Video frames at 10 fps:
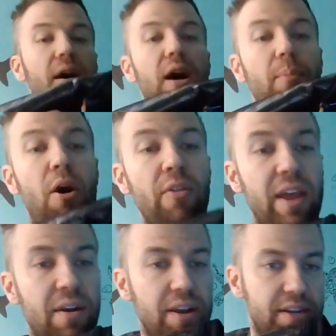All
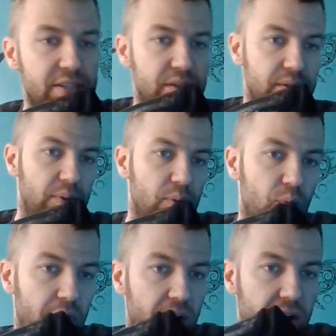the areas
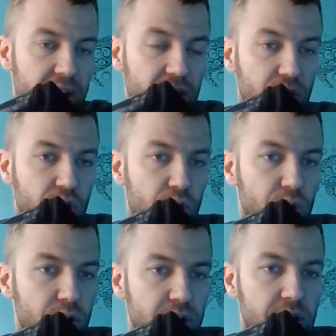where it
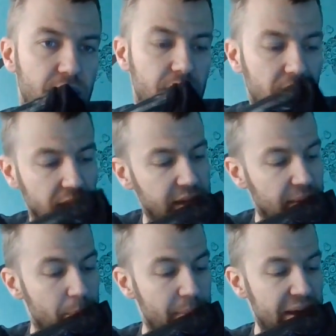could
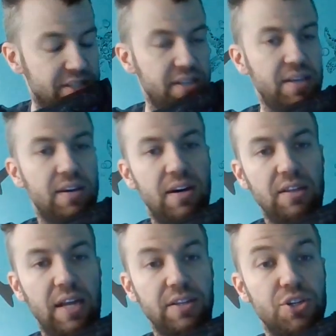get messy,
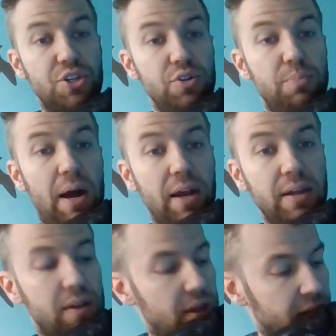like the shoe
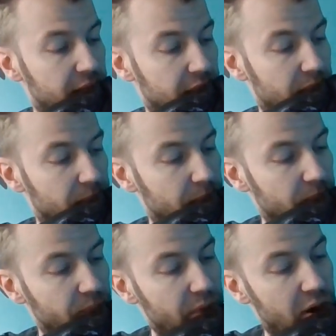pocket,
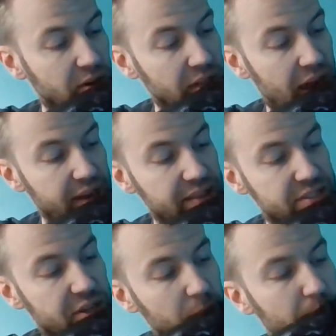are lined in
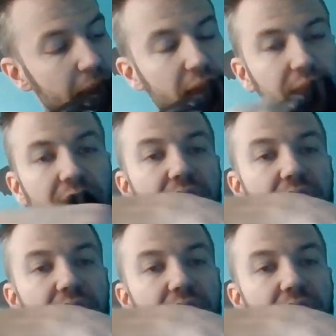this tarpaulin.